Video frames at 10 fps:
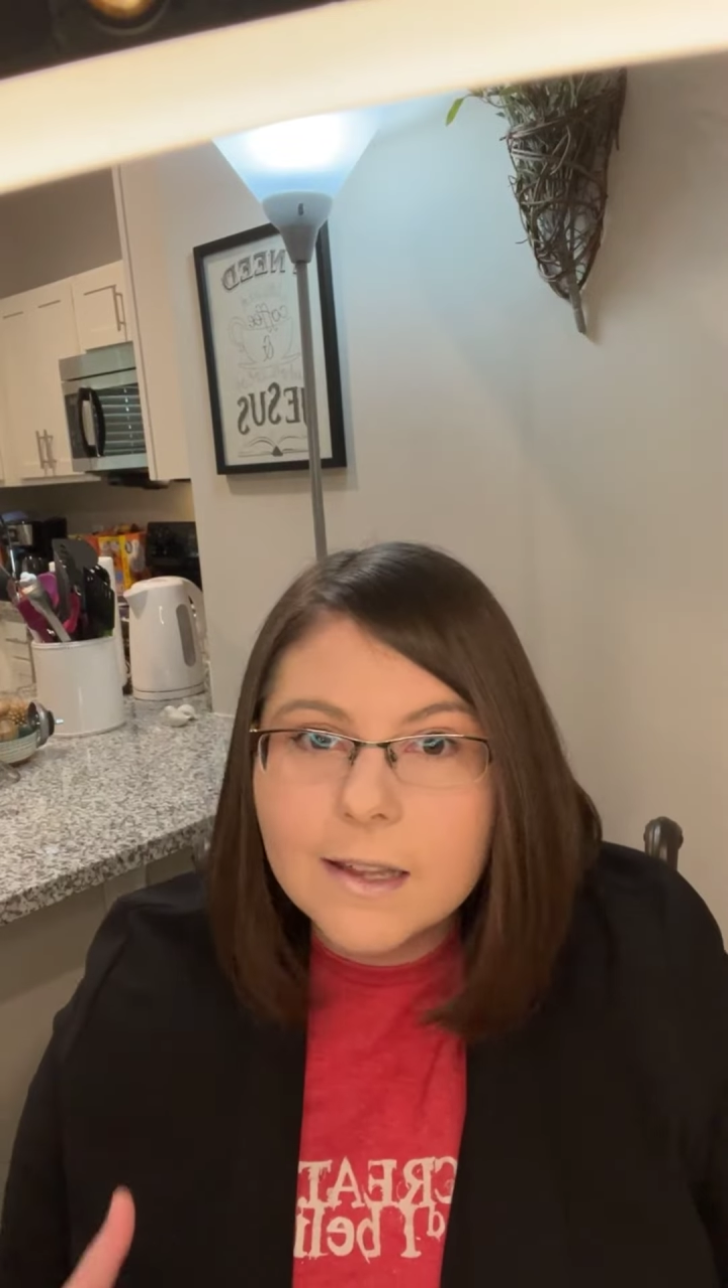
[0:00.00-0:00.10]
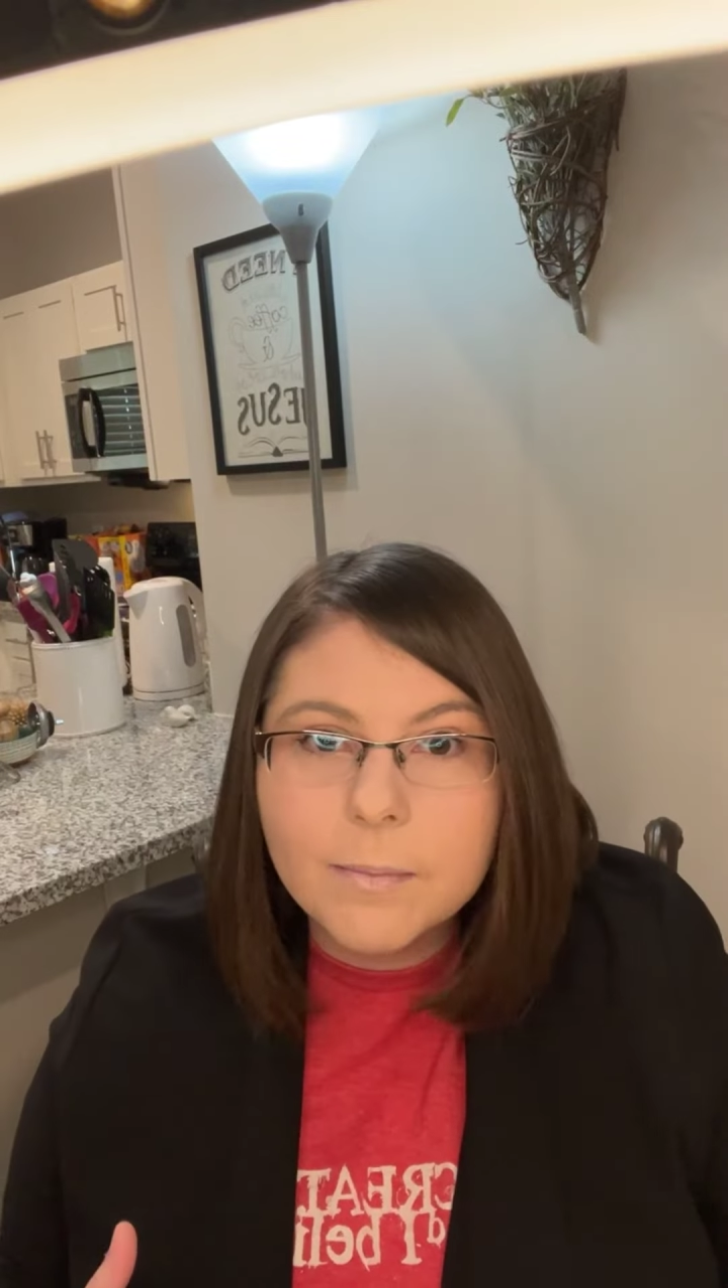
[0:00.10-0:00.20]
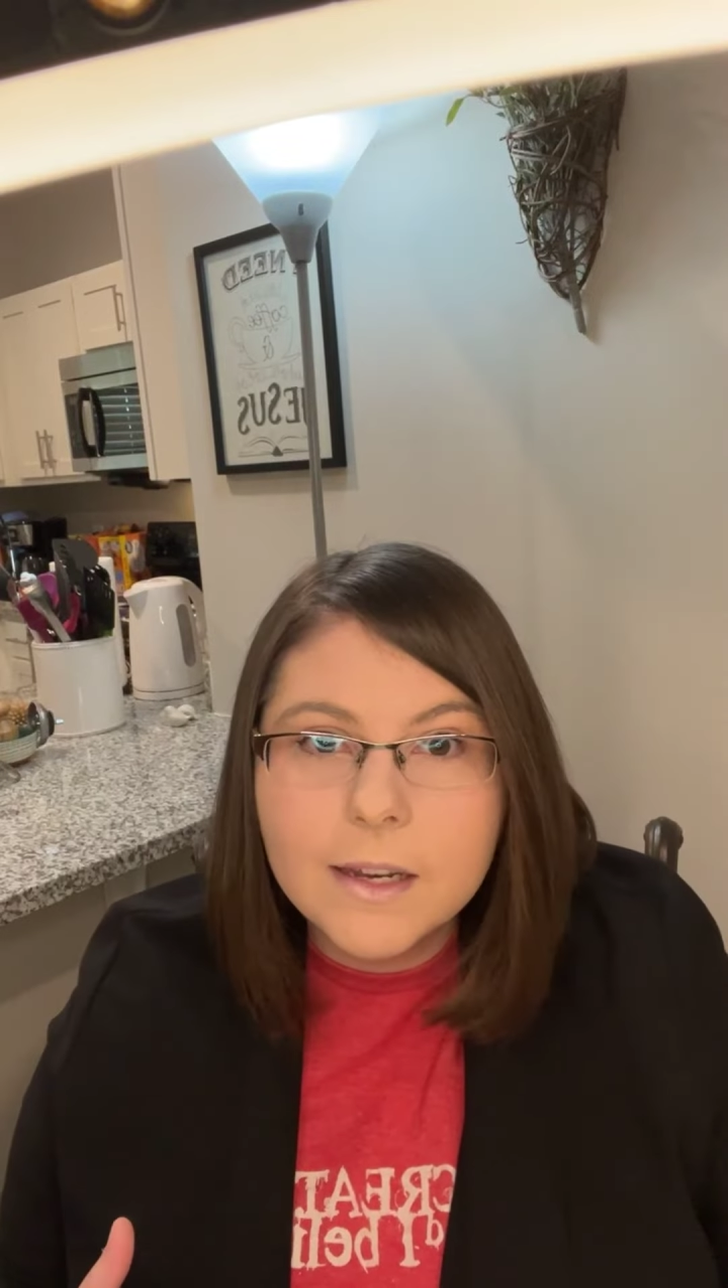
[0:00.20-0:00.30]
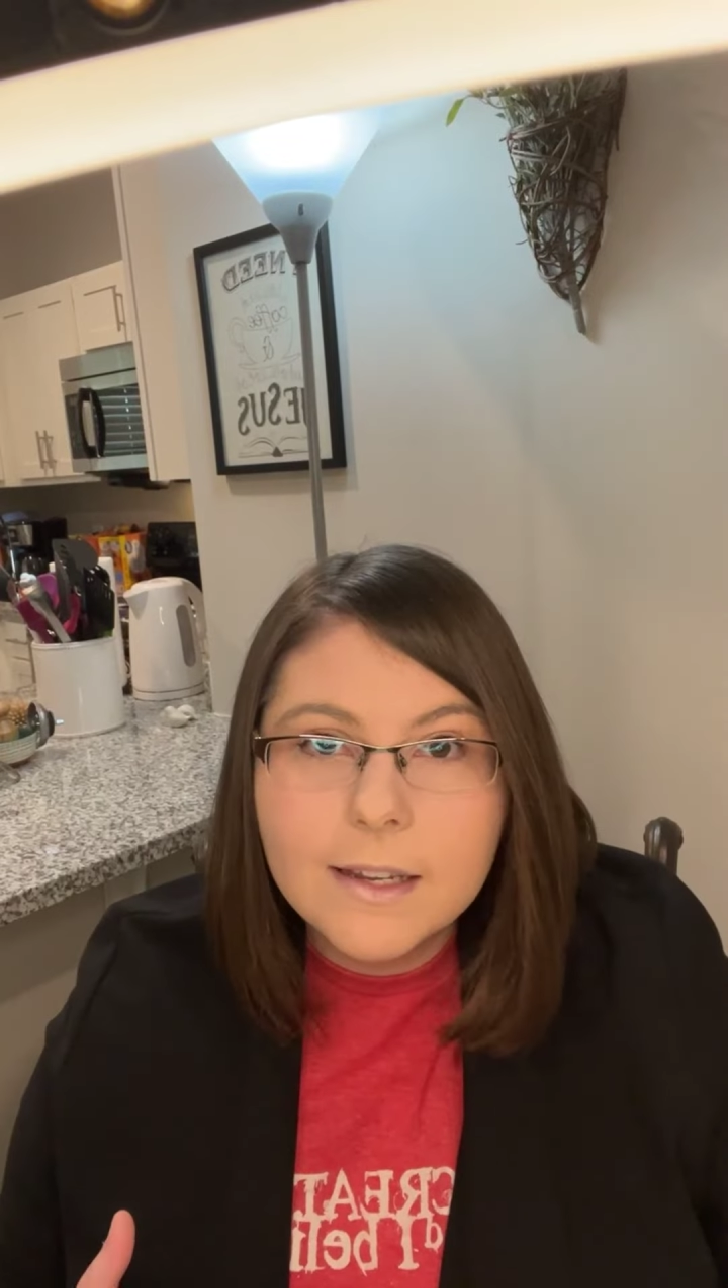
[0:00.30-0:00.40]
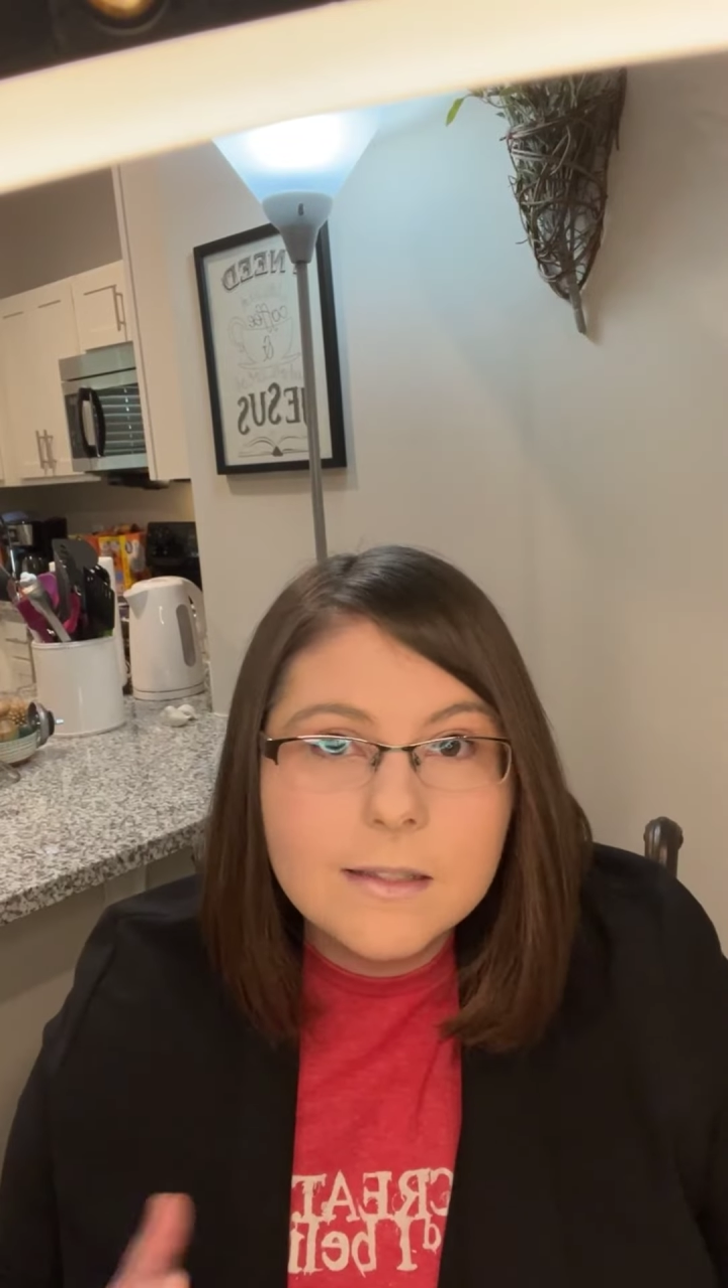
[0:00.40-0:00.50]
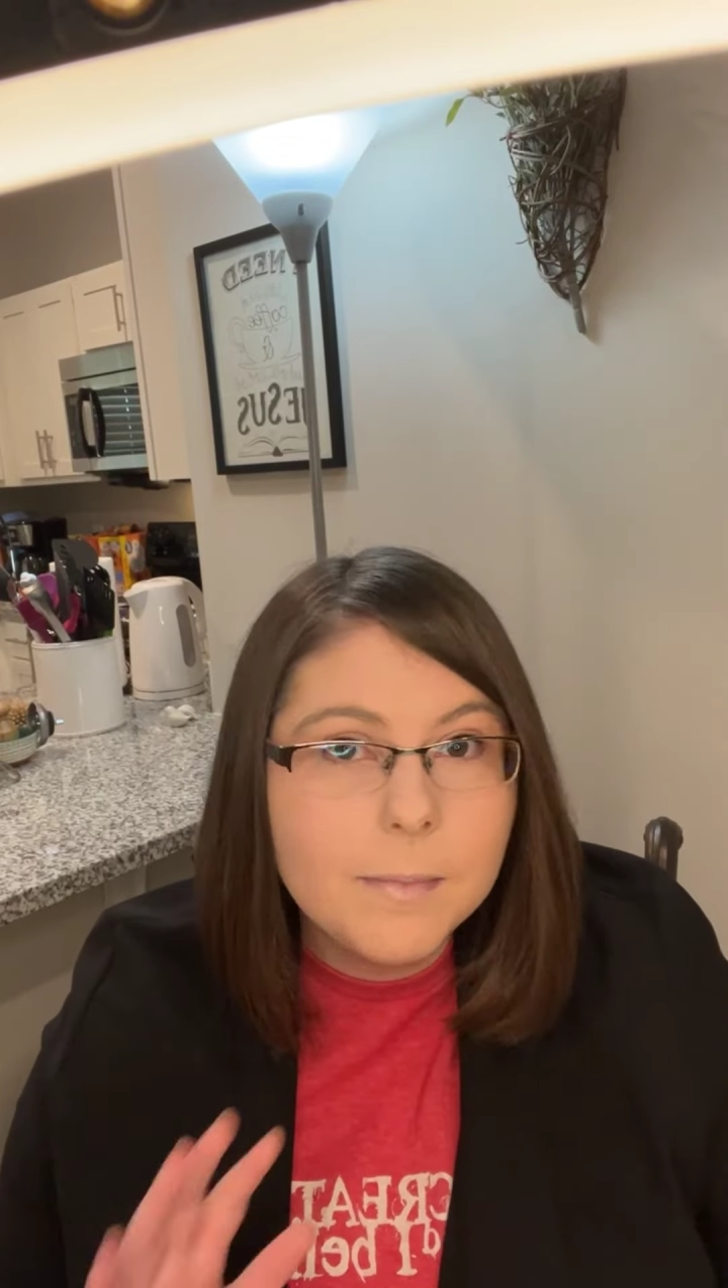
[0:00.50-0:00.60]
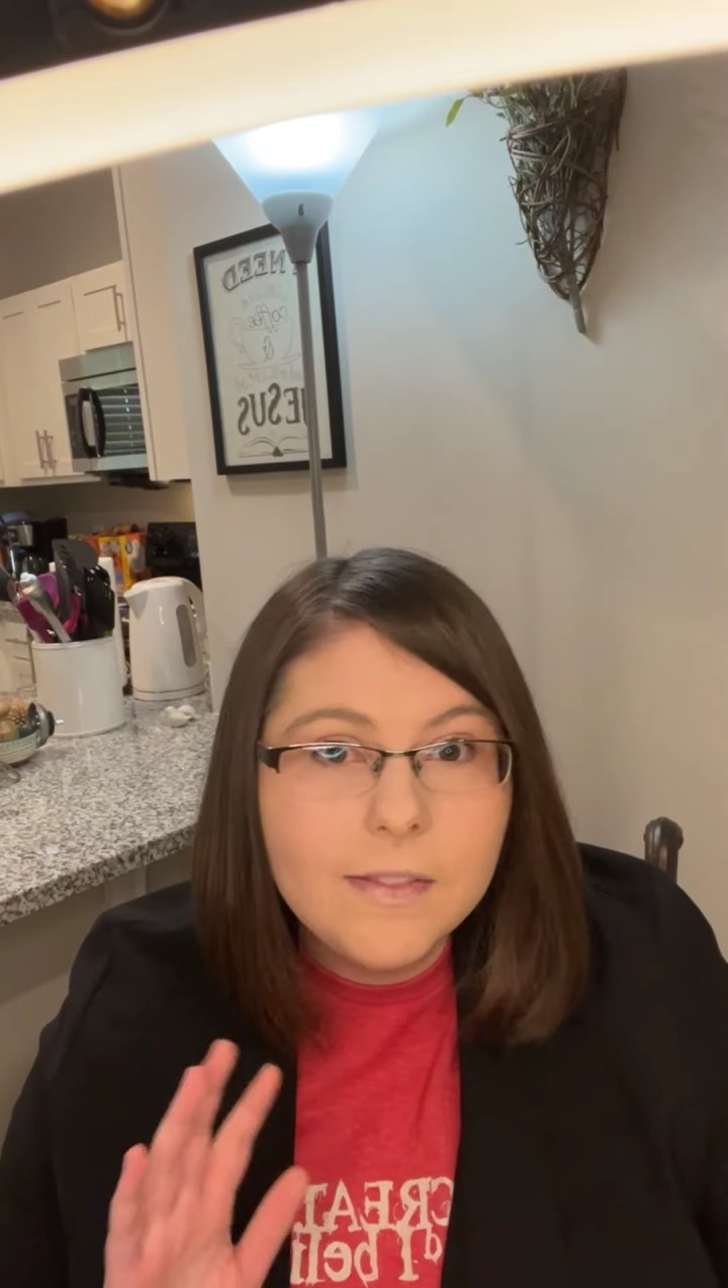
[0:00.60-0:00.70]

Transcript: something doesn't